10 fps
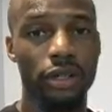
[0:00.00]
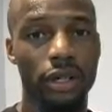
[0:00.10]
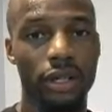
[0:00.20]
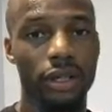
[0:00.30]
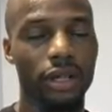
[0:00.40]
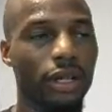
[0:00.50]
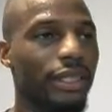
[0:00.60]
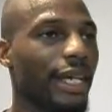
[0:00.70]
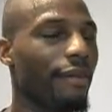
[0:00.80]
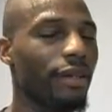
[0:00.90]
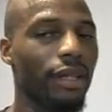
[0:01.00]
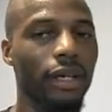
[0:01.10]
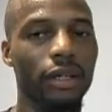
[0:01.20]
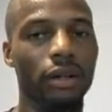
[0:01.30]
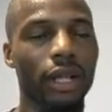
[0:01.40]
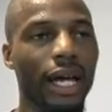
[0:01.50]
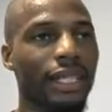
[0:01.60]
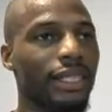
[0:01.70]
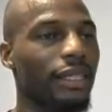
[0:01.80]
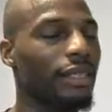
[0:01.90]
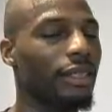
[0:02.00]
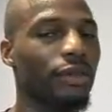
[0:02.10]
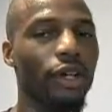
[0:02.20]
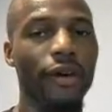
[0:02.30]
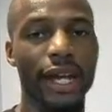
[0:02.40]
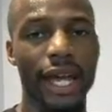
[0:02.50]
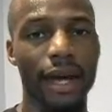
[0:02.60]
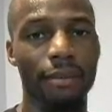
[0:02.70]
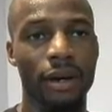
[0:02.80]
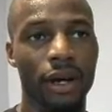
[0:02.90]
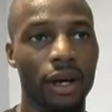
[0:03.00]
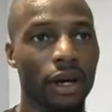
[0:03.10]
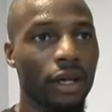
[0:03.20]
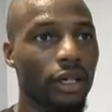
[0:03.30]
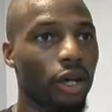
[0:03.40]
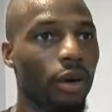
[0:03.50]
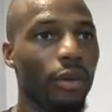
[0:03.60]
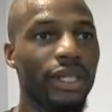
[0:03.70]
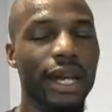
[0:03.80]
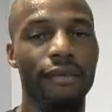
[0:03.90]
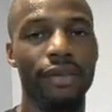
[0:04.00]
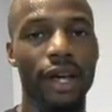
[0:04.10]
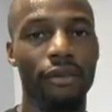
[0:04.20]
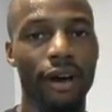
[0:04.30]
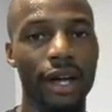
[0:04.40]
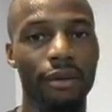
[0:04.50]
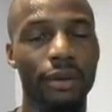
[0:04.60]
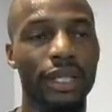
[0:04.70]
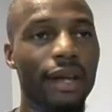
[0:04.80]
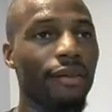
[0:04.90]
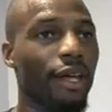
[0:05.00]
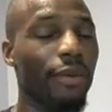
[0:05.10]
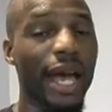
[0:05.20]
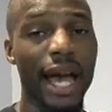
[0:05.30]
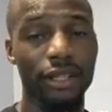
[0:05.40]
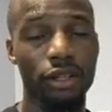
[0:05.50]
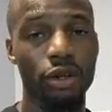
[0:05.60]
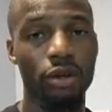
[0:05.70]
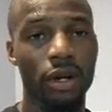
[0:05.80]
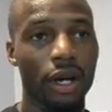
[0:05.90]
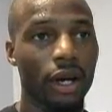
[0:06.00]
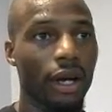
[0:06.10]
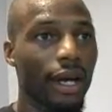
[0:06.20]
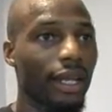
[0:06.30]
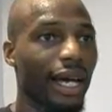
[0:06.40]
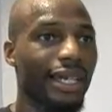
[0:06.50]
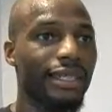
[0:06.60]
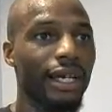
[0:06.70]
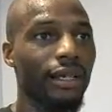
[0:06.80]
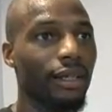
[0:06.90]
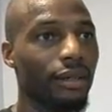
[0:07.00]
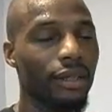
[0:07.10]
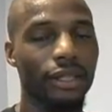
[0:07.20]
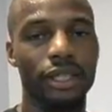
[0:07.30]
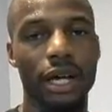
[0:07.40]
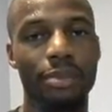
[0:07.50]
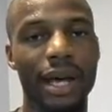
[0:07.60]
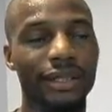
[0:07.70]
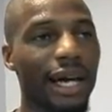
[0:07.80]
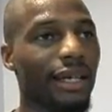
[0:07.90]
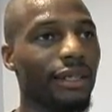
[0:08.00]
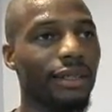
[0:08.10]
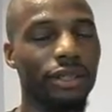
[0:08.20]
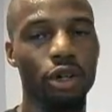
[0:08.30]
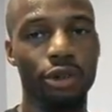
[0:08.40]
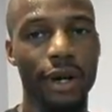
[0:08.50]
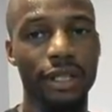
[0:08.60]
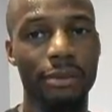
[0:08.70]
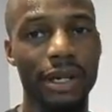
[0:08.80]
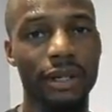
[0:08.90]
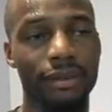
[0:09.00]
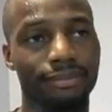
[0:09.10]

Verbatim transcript: You're going to see everything. You know, like I said, this is a great camp. You know, we did everything right. We did everything we had to do. And like I said, John Pascal is no threat to me.